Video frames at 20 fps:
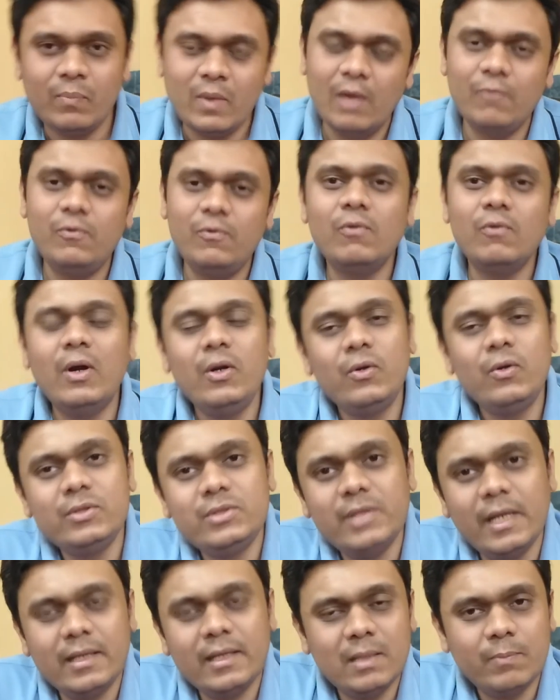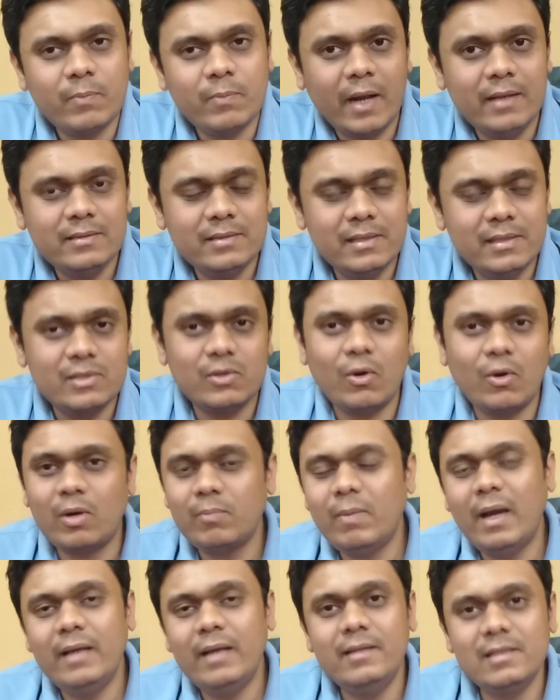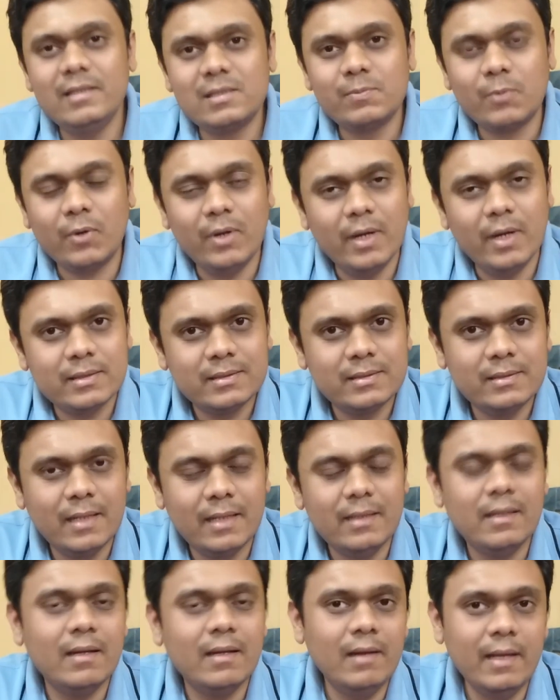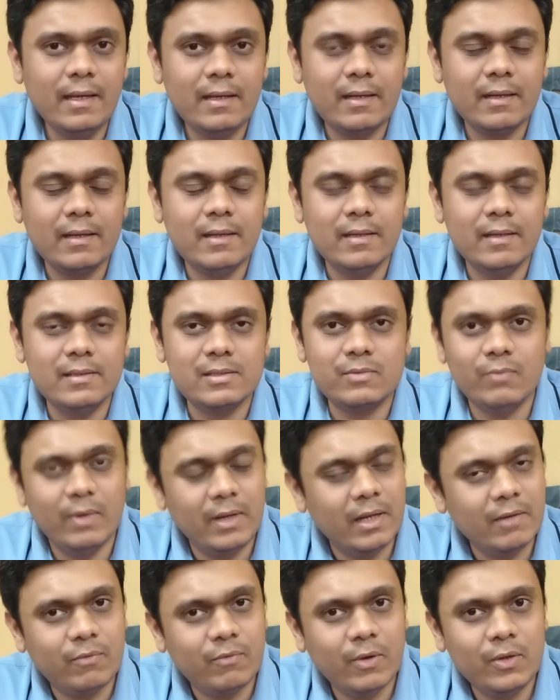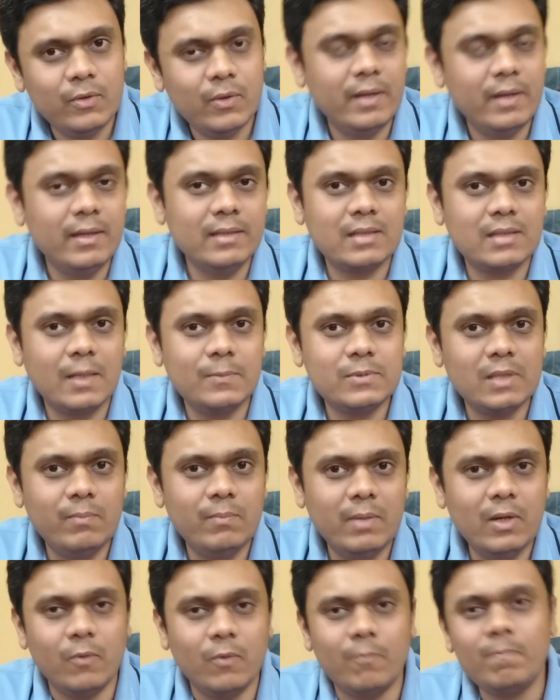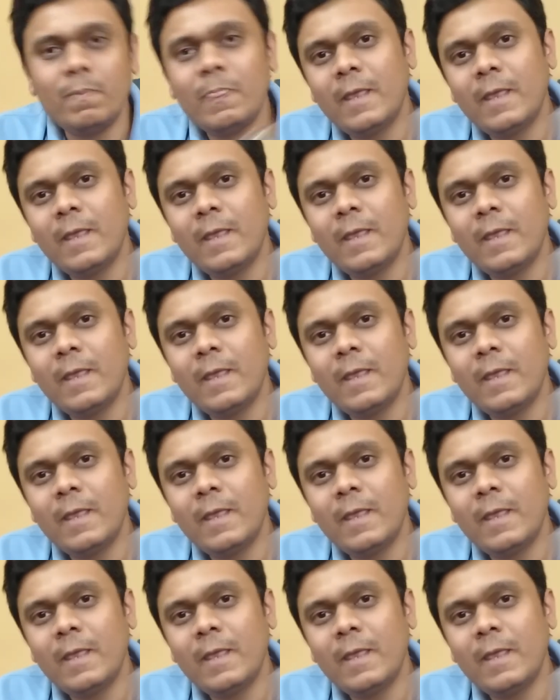If you want to check the prices or buy these products, then the link is waiting for you in description below.